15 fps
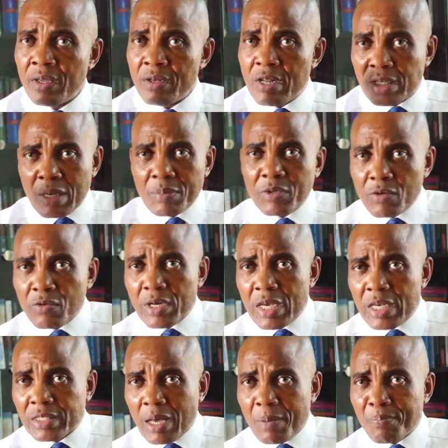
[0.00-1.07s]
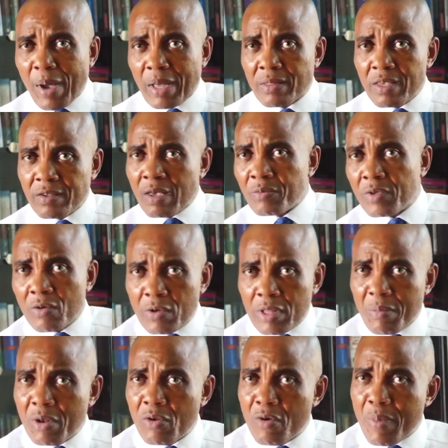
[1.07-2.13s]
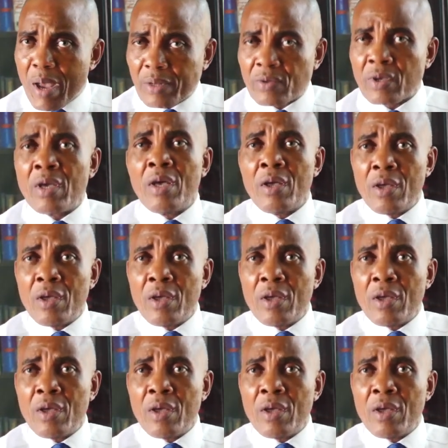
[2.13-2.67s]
The same thing with the eastern part, the same thing with the middle belt.